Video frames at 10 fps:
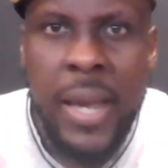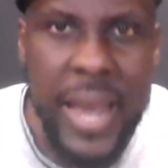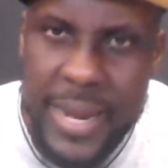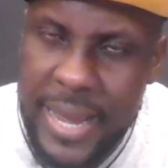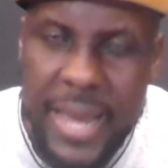
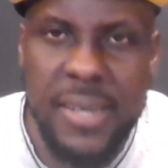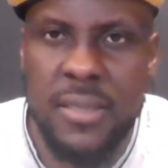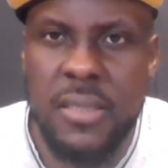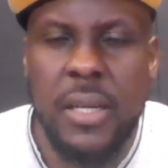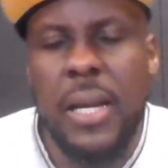And
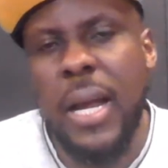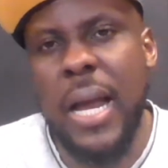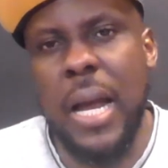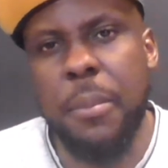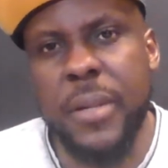hence
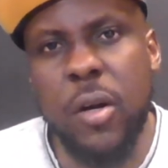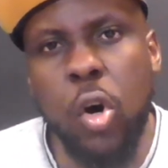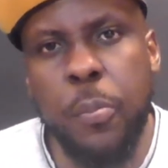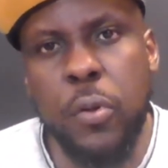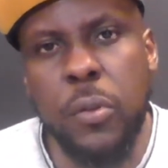the
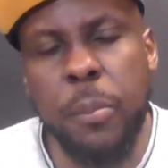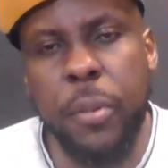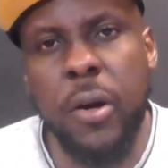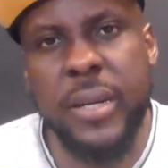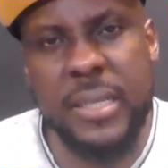open
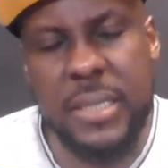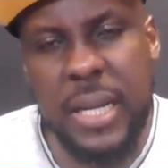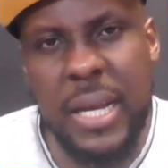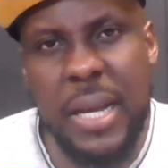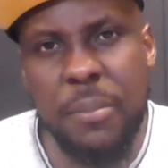borders
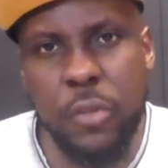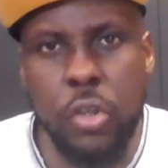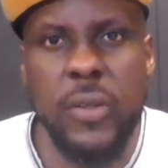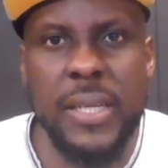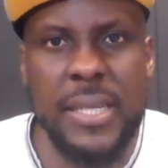
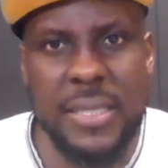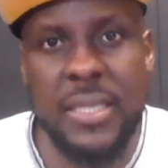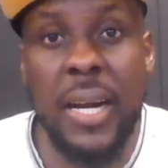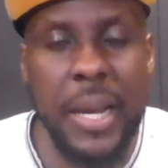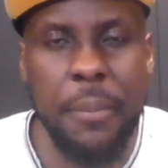during his
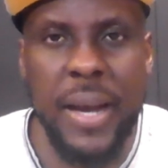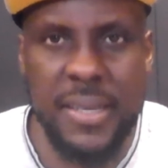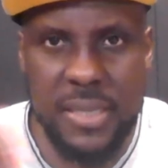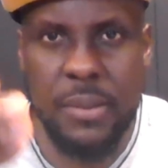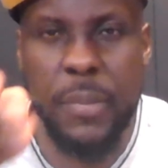time,
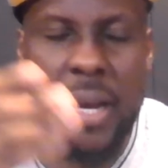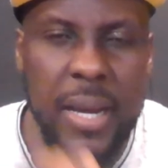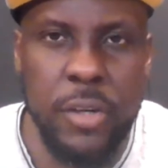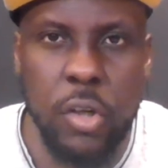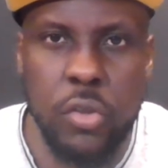as
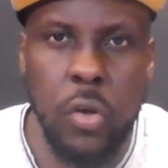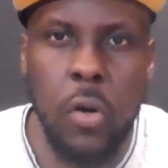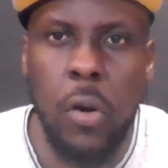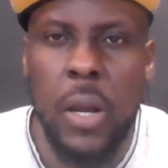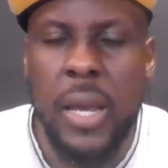
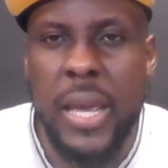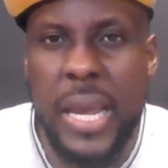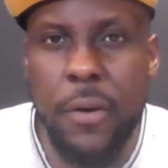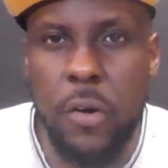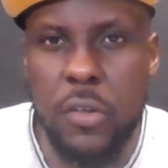Dr.
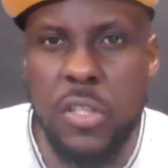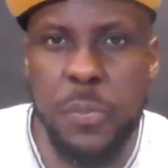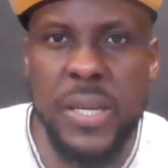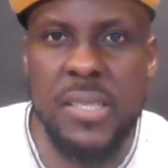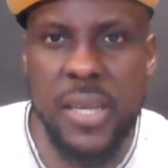Aaron
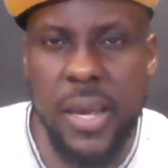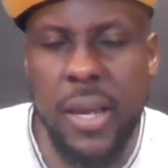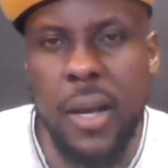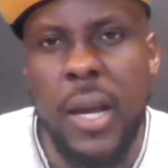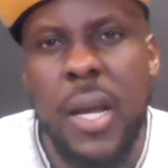speaks here.
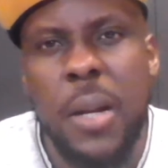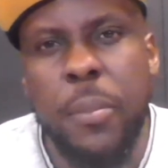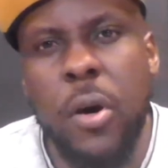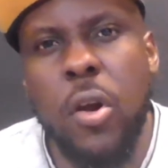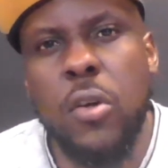
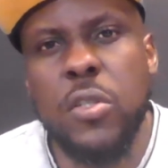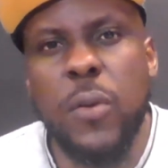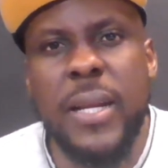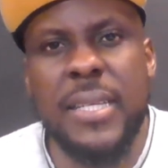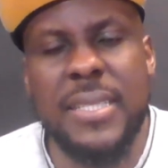But also
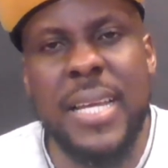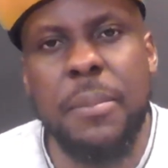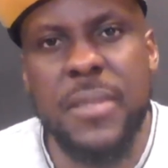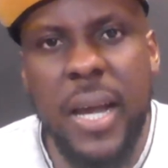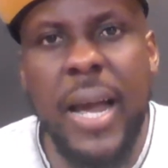at the same
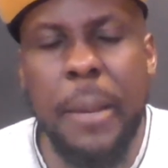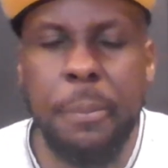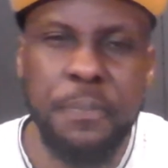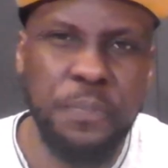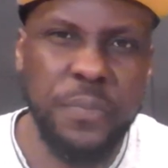
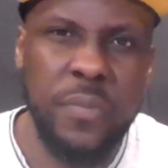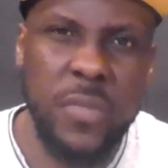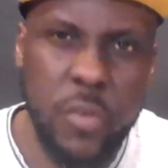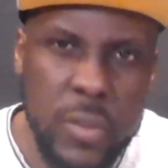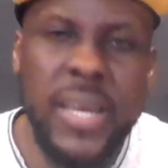time,
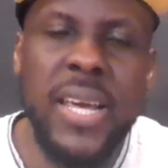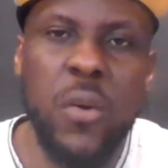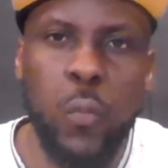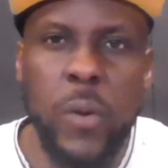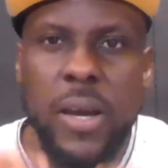today
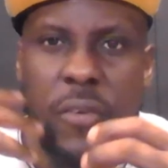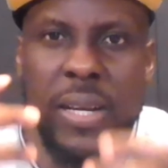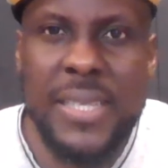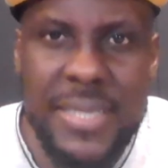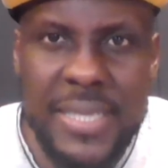we are
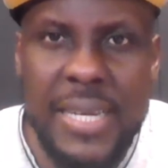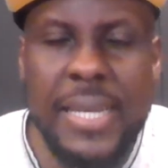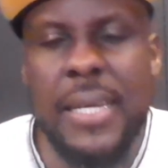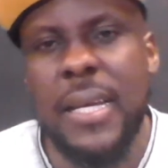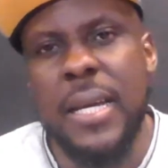really
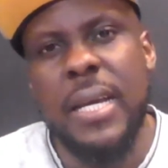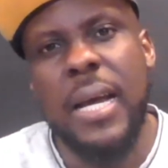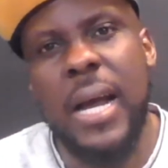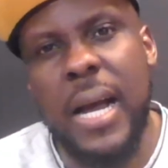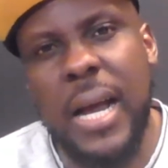seeing
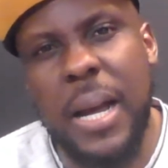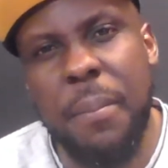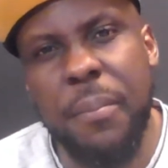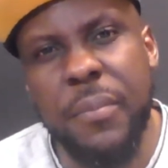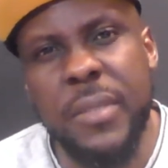
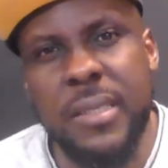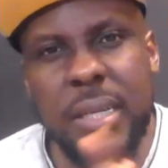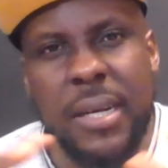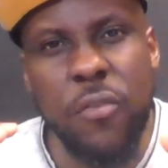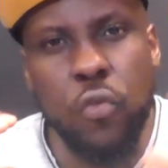
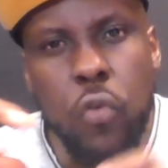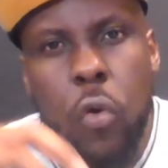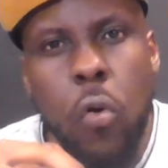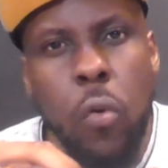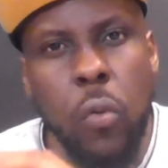the
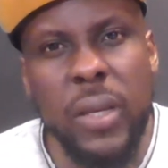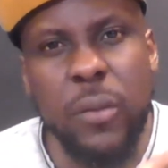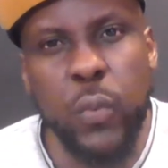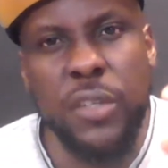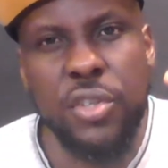role
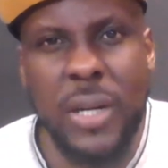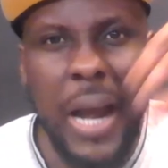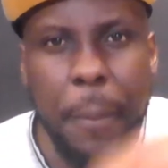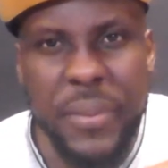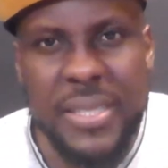in which
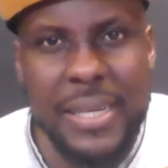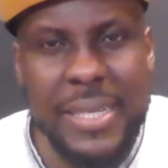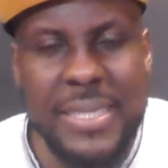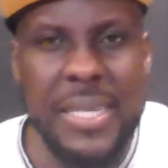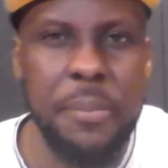
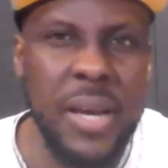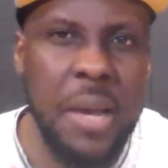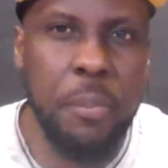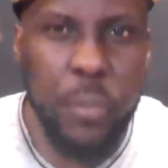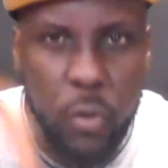capitalism
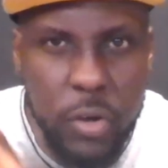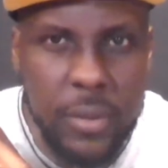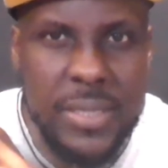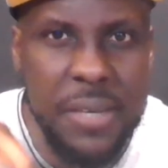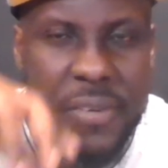and
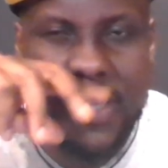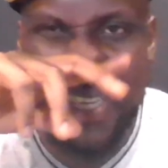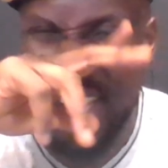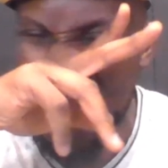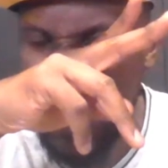
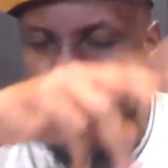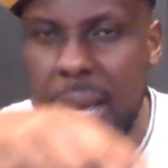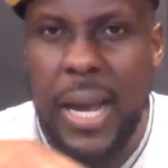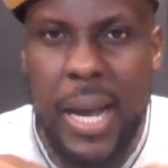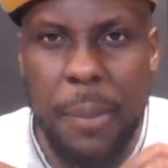productivity,
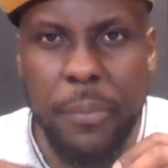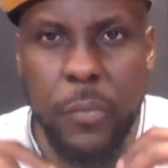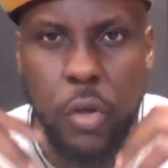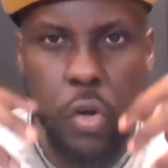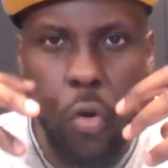
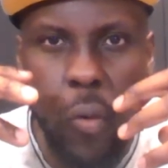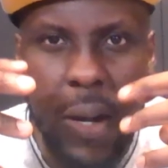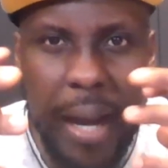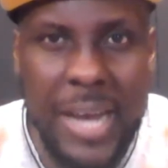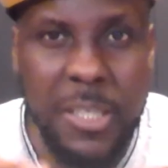
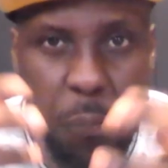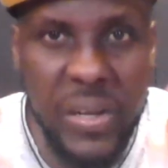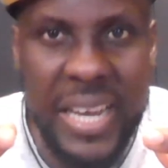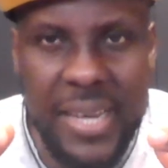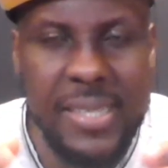has
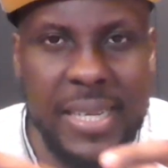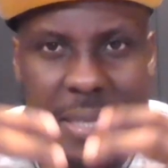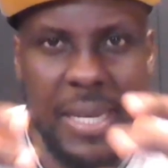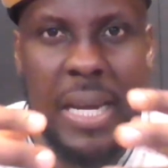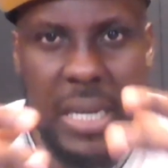played in
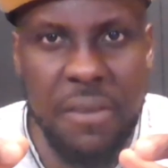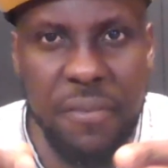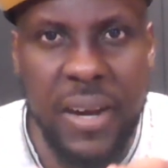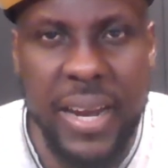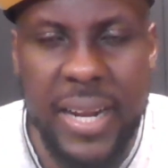that divide.